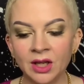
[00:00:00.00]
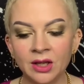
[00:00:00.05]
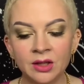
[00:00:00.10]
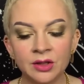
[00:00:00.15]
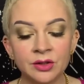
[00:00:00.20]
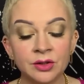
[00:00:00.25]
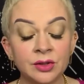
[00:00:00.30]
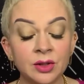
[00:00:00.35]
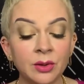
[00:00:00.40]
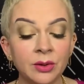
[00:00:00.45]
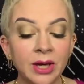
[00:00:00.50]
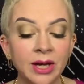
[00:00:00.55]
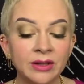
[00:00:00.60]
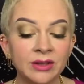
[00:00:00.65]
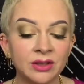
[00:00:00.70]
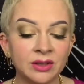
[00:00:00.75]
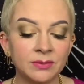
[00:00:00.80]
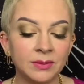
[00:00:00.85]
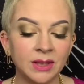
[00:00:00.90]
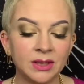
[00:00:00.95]
So that
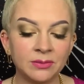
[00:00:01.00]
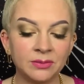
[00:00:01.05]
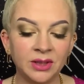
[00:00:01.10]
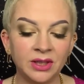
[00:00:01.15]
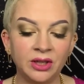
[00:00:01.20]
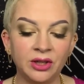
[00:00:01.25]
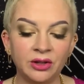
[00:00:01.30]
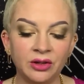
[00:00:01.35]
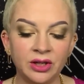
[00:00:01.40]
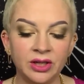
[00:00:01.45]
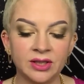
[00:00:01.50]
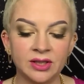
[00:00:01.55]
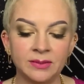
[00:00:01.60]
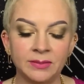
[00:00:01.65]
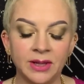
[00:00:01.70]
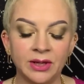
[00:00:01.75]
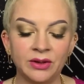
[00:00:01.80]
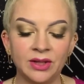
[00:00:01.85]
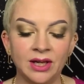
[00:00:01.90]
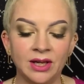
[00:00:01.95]
just makes me curious
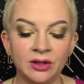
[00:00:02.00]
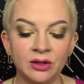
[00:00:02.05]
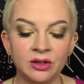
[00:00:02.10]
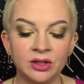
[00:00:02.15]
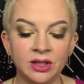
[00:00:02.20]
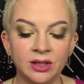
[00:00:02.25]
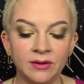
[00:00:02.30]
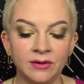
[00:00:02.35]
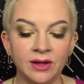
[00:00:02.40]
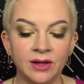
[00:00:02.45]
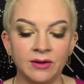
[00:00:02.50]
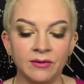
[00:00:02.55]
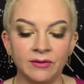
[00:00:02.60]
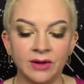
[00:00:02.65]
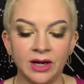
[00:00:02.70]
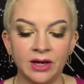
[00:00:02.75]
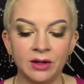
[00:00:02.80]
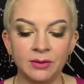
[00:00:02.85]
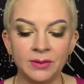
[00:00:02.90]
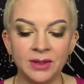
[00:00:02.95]
about the energy of the
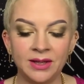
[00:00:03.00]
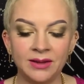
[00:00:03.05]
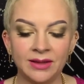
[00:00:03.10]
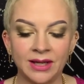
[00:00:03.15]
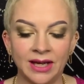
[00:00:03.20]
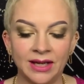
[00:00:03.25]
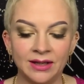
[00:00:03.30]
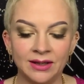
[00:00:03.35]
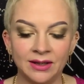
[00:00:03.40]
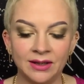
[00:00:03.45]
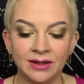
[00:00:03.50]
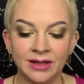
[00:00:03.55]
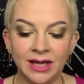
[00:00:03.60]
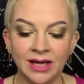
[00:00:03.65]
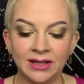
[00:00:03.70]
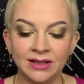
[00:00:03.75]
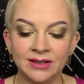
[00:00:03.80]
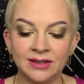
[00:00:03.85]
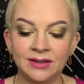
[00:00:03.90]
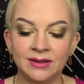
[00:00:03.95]
environment,
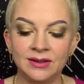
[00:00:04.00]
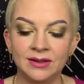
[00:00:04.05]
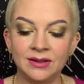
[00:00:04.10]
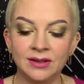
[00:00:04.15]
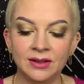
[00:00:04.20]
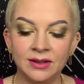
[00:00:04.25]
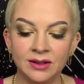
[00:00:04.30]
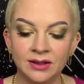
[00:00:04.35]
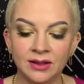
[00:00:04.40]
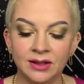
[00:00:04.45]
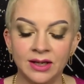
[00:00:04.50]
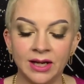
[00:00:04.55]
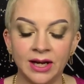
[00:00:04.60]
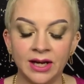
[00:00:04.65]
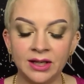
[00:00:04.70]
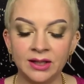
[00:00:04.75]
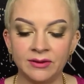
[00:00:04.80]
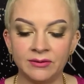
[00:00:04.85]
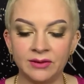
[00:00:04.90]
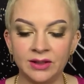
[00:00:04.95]
that
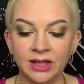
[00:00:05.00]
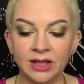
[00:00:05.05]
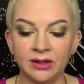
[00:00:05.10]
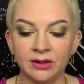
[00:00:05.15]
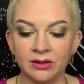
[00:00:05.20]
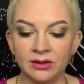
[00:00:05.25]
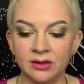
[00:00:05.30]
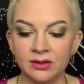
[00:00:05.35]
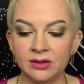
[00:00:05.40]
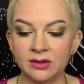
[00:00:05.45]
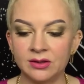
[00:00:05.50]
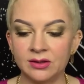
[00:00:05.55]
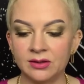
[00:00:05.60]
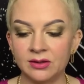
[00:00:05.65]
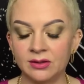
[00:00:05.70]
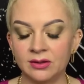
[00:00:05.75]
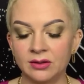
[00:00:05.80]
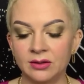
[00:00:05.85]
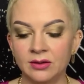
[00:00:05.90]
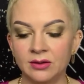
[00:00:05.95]
Nine of Needles,
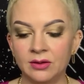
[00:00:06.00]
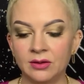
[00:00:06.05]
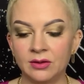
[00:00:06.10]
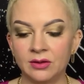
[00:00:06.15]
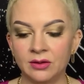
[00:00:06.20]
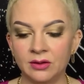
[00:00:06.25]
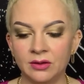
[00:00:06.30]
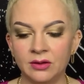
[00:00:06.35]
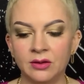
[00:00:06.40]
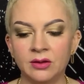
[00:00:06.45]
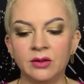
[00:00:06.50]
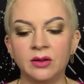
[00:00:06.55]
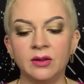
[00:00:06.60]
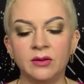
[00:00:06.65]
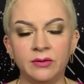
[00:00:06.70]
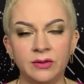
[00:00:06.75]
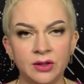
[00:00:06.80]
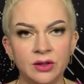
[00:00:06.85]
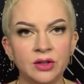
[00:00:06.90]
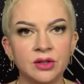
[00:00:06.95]
the
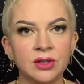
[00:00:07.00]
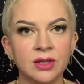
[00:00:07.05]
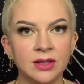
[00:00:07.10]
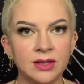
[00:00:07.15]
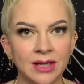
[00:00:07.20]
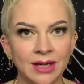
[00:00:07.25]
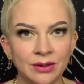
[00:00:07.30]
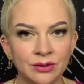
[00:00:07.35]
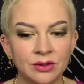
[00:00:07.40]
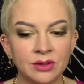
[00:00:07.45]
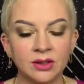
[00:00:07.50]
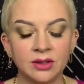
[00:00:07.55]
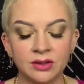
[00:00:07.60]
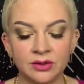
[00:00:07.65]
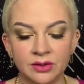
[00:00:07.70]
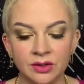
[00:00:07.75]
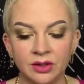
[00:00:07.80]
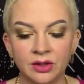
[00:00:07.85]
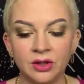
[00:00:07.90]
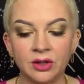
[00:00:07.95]
fears and doubts and
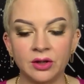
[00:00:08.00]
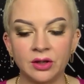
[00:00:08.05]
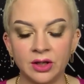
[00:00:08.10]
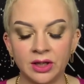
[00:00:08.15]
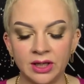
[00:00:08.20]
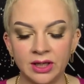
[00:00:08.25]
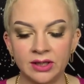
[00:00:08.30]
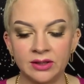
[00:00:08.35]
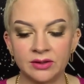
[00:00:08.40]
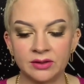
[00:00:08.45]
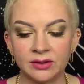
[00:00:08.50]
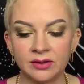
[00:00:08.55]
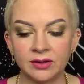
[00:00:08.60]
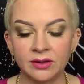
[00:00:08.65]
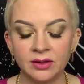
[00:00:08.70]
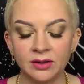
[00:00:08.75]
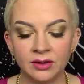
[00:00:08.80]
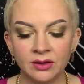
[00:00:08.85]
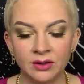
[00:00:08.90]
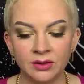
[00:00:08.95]
insecurities
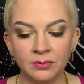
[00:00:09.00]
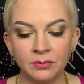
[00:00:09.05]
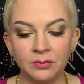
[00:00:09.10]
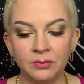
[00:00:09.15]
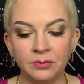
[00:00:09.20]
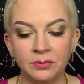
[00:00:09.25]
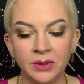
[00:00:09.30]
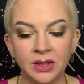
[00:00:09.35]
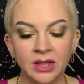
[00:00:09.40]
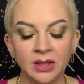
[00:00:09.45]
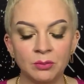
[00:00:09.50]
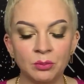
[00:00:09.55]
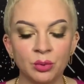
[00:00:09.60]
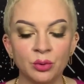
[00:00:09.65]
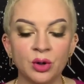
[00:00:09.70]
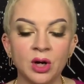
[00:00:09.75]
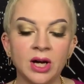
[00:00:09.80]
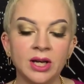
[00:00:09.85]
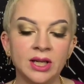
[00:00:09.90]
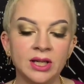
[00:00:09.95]
being
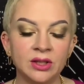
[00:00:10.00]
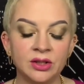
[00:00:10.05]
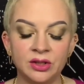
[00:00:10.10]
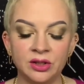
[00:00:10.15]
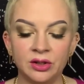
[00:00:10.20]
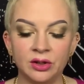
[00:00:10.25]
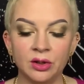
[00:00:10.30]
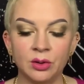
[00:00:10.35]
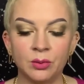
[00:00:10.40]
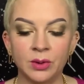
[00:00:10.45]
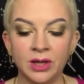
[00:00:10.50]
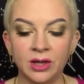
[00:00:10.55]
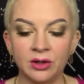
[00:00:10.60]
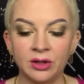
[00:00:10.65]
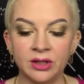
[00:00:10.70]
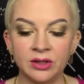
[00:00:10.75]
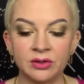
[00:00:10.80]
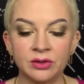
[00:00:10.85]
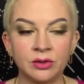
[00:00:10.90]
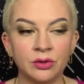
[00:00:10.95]
brought into your
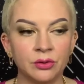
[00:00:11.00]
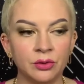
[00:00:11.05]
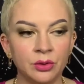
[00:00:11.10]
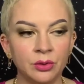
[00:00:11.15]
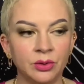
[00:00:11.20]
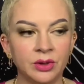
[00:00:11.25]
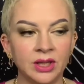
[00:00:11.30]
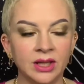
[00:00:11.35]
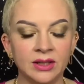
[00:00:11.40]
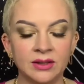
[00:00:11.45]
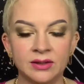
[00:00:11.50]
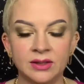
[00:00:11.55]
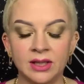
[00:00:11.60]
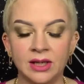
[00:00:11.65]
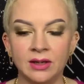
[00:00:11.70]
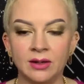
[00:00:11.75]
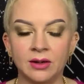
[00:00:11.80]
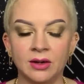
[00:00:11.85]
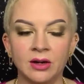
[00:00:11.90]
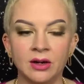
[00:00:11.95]
awareness through things
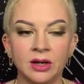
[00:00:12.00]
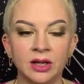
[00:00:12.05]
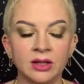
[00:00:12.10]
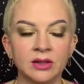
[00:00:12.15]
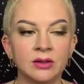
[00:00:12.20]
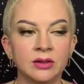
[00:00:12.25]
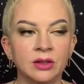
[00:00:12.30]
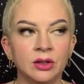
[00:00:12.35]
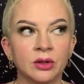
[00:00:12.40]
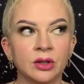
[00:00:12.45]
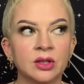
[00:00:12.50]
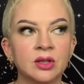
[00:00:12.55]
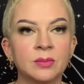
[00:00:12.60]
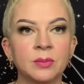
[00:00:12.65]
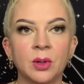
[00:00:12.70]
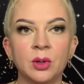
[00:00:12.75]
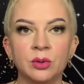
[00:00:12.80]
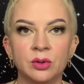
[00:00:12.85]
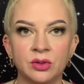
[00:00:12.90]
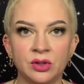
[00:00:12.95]
that are you're
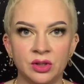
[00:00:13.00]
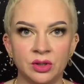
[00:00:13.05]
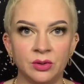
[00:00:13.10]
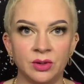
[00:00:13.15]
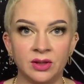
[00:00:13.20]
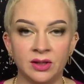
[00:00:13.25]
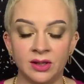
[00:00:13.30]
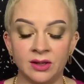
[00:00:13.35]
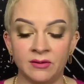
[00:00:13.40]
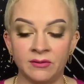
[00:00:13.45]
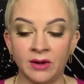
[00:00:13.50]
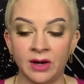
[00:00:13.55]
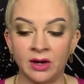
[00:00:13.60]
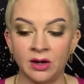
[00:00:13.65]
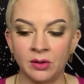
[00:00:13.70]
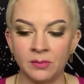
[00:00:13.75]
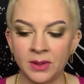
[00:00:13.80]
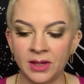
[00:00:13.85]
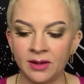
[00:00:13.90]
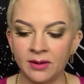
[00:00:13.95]
exposed to in the
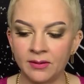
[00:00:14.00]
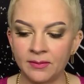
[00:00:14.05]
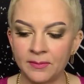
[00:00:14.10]
environment.